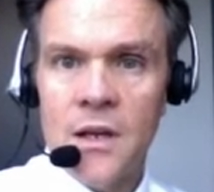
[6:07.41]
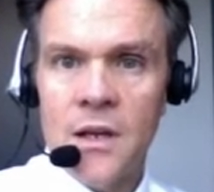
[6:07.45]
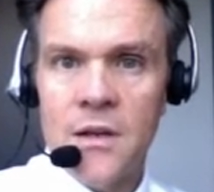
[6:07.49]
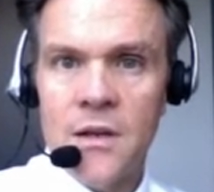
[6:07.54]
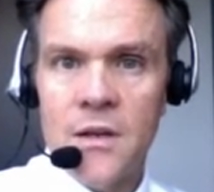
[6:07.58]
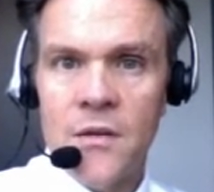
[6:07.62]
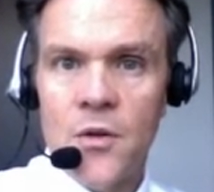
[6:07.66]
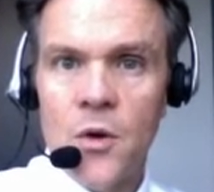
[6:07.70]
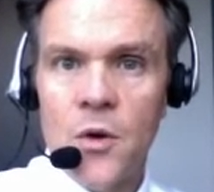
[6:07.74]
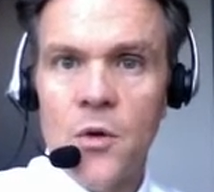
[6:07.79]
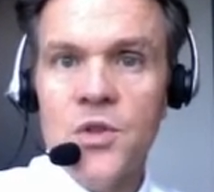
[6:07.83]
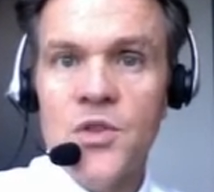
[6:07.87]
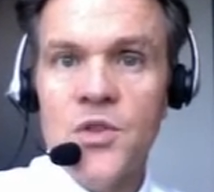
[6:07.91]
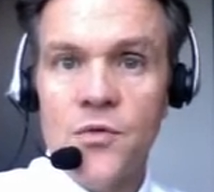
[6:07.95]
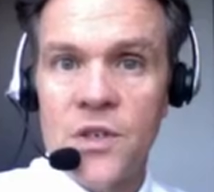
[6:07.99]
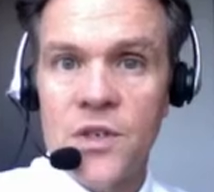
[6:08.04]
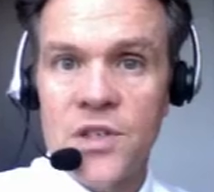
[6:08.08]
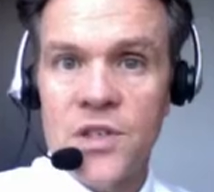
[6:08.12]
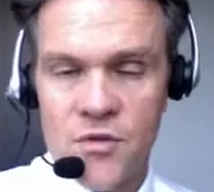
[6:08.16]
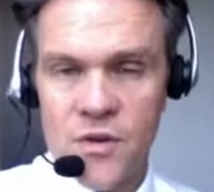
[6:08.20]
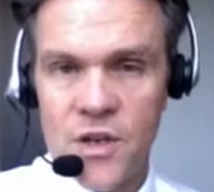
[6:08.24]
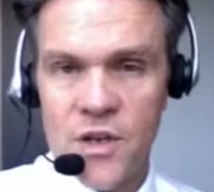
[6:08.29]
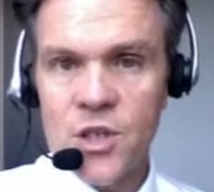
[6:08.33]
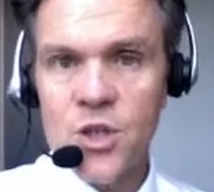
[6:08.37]
those
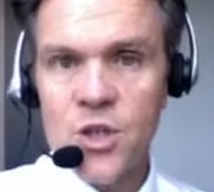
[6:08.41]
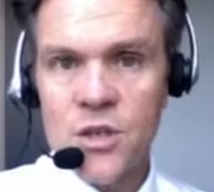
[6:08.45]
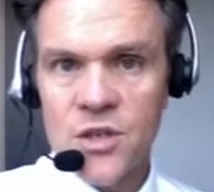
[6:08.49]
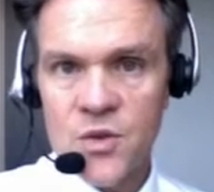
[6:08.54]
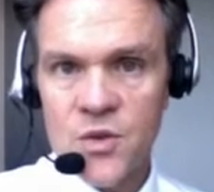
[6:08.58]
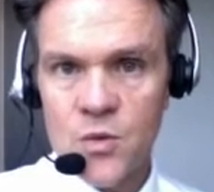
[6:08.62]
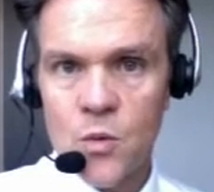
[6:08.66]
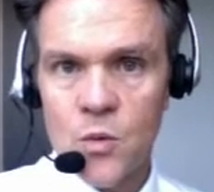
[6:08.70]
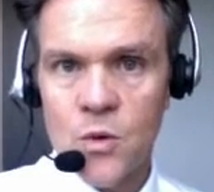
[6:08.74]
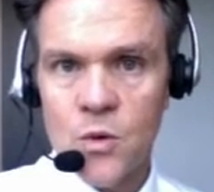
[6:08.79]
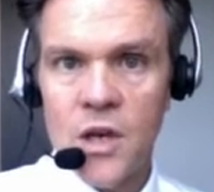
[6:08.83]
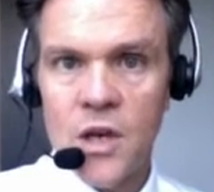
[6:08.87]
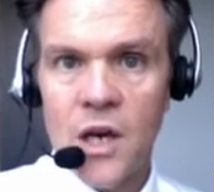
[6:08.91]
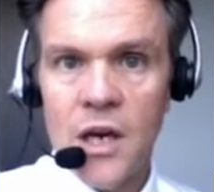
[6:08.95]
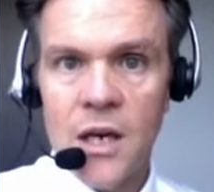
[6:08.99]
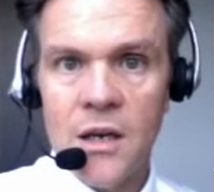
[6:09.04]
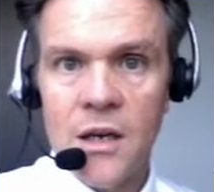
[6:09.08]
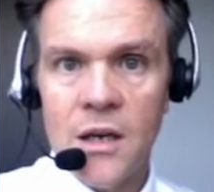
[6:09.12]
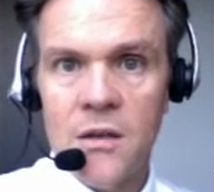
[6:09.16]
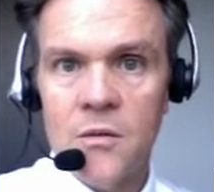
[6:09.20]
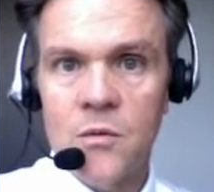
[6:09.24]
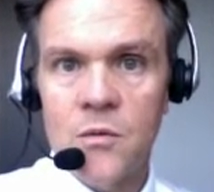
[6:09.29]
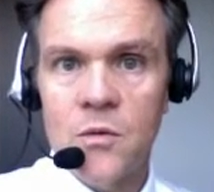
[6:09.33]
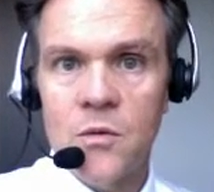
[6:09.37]
frustrations were
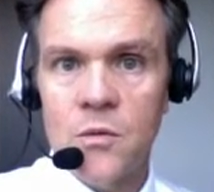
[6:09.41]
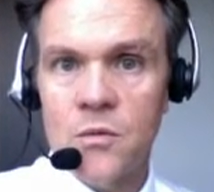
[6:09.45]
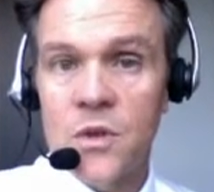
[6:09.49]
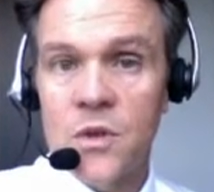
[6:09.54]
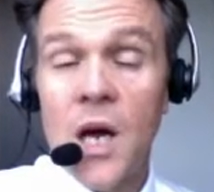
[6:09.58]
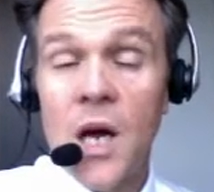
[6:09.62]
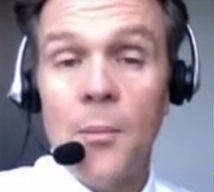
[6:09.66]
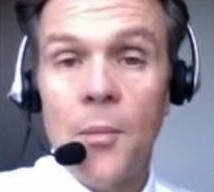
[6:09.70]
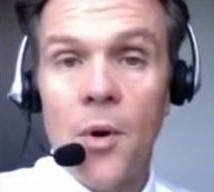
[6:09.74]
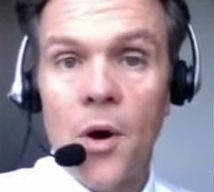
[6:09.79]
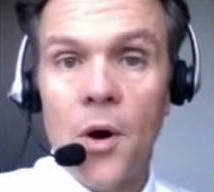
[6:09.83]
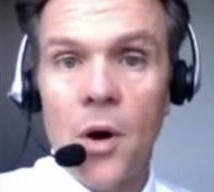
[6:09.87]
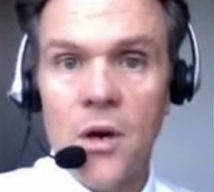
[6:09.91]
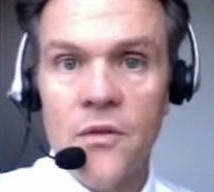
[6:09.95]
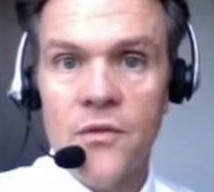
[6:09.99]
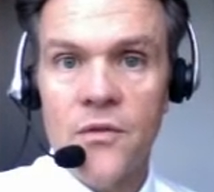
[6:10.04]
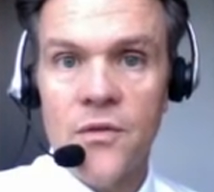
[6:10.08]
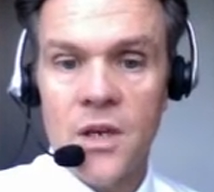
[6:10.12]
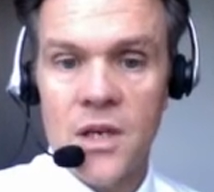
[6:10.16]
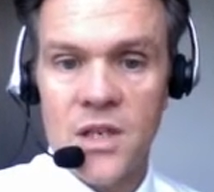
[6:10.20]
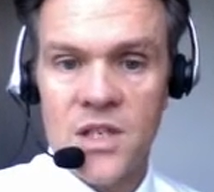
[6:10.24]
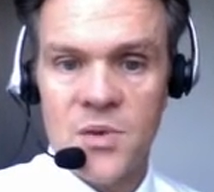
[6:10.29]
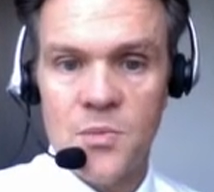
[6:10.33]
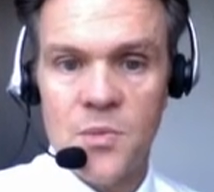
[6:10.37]
not part of the
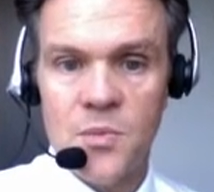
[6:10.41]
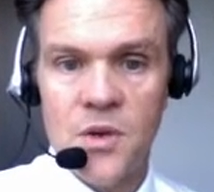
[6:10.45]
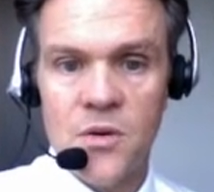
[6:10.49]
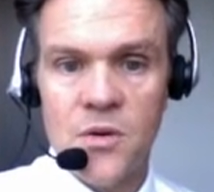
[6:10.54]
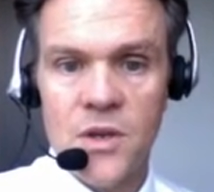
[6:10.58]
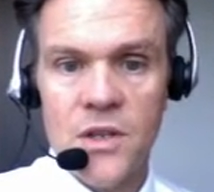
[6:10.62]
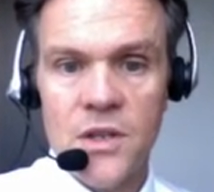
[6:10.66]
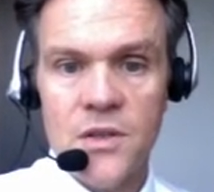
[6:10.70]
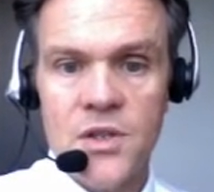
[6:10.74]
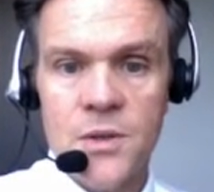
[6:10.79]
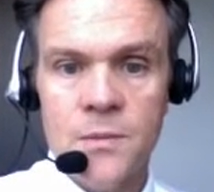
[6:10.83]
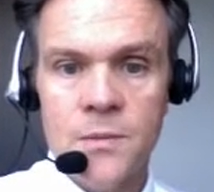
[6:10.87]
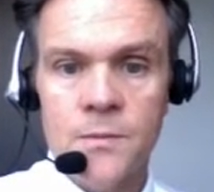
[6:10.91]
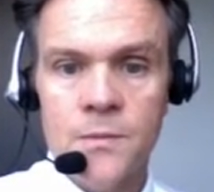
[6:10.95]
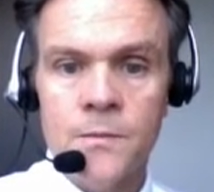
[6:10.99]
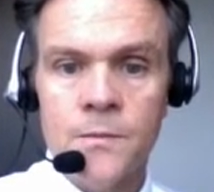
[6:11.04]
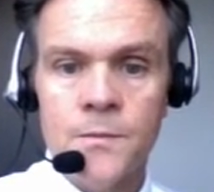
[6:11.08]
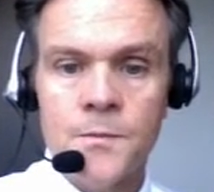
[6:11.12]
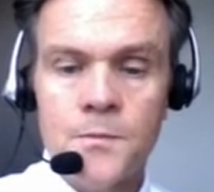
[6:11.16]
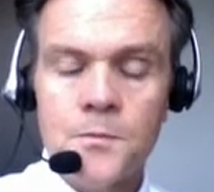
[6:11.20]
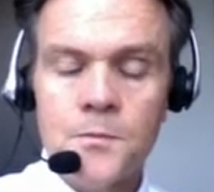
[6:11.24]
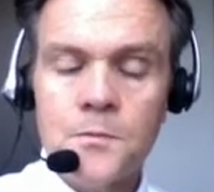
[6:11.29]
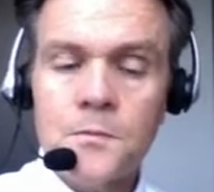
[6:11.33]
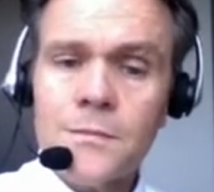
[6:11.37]
experience.
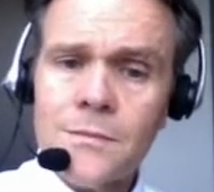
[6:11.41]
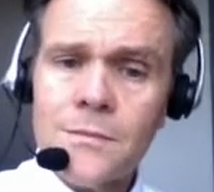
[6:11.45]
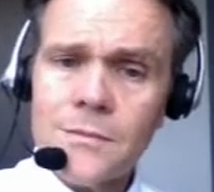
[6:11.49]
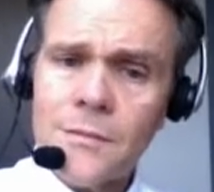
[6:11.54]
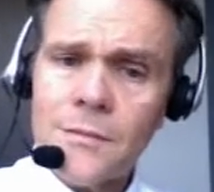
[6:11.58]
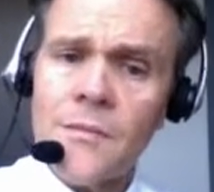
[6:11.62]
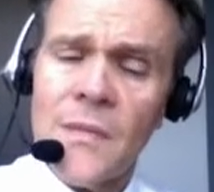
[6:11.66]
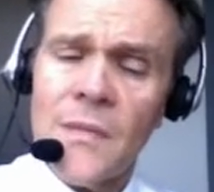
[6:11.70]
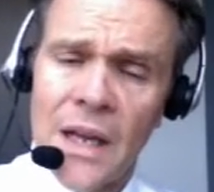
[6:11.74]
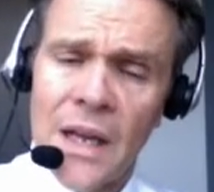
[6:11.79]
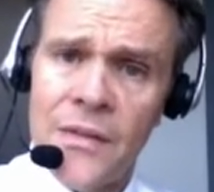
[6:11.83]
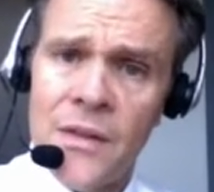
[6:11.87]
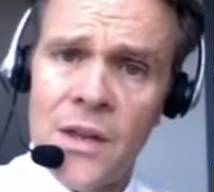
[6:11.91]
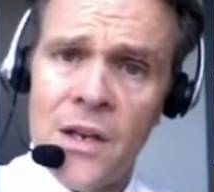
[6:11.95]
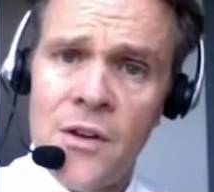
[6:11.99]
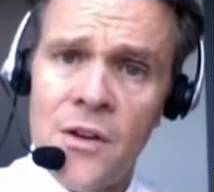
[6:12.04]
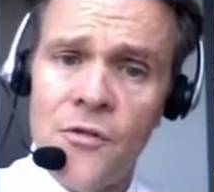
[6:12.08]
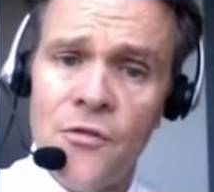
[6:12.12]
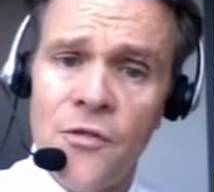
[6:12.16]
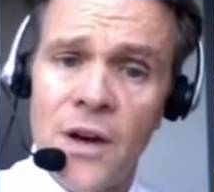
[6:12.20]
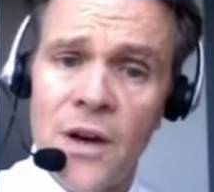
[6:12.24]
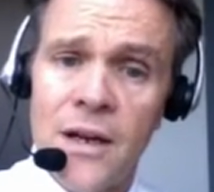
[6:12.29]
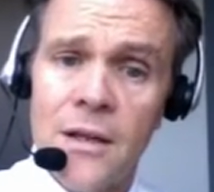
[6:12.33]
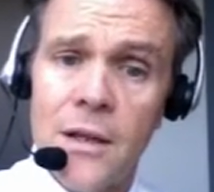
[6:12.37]
And then
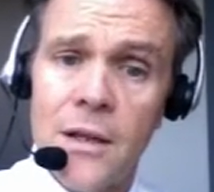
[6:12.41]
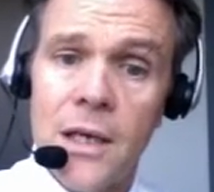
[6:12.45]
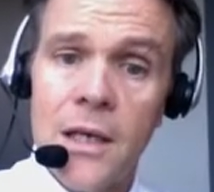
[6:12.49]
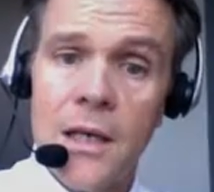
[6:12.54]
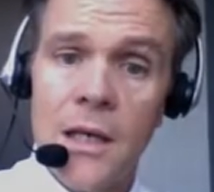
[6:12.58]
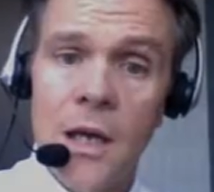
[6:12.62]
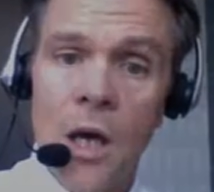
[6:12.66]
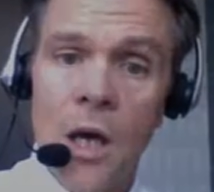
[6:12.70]
finally,